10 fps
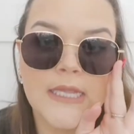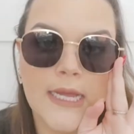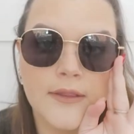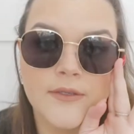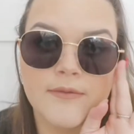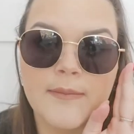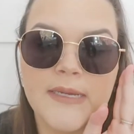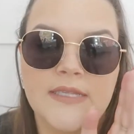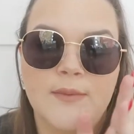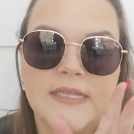I like those
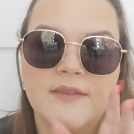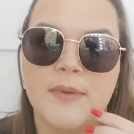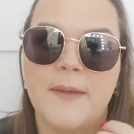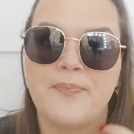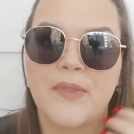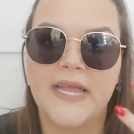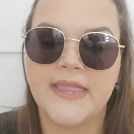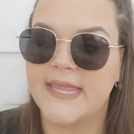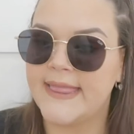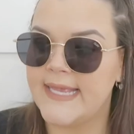Ray-Ban ones, but
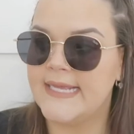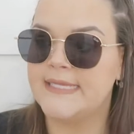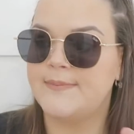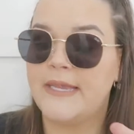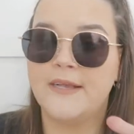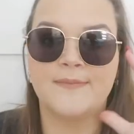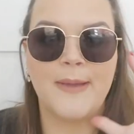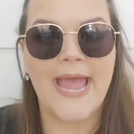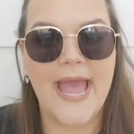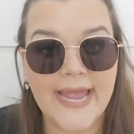the thing is, because
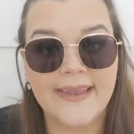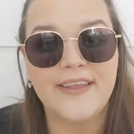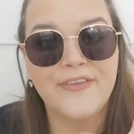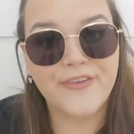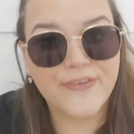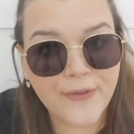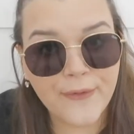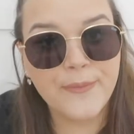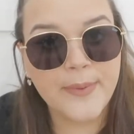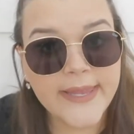my head is
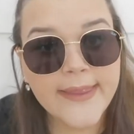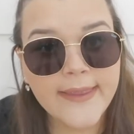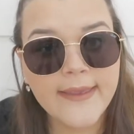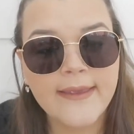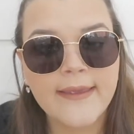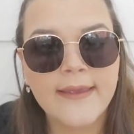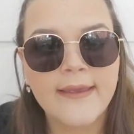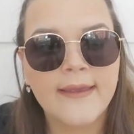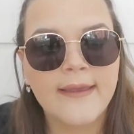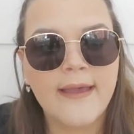so big,
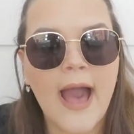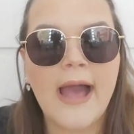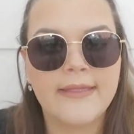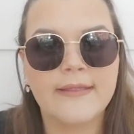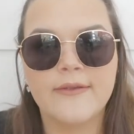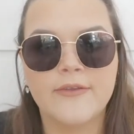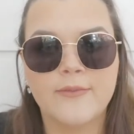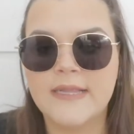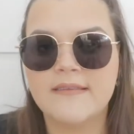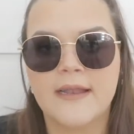I think those
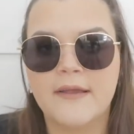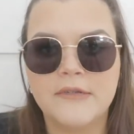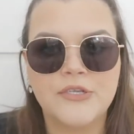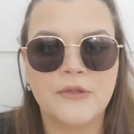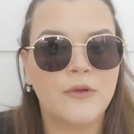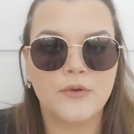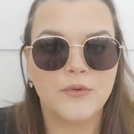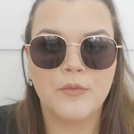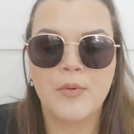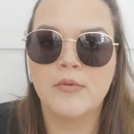ones that I originally
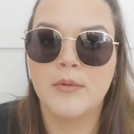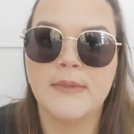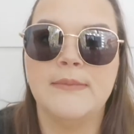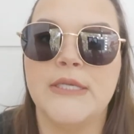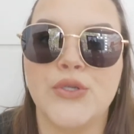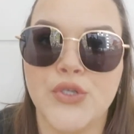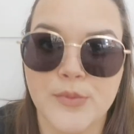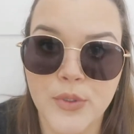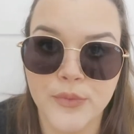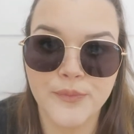ordered would probably be too
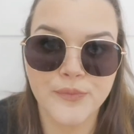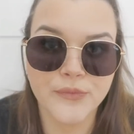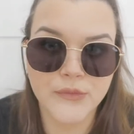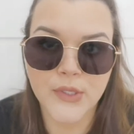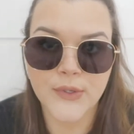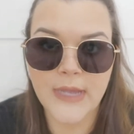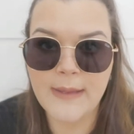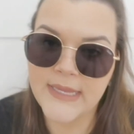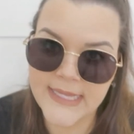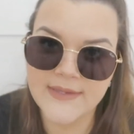small. So, I
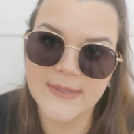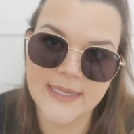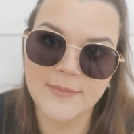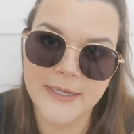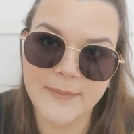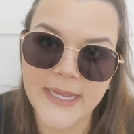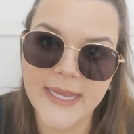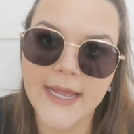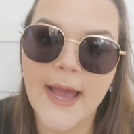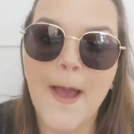mean, these ones are pretty
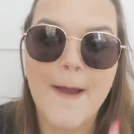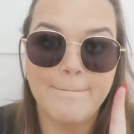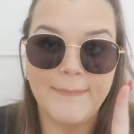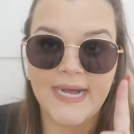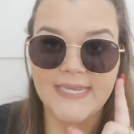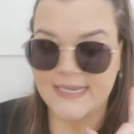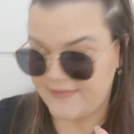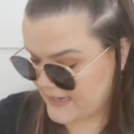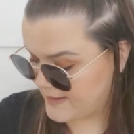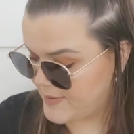big, but
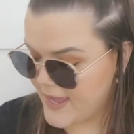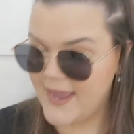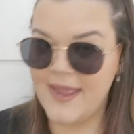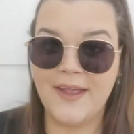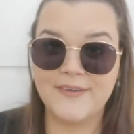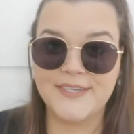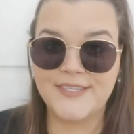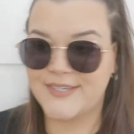if I compare it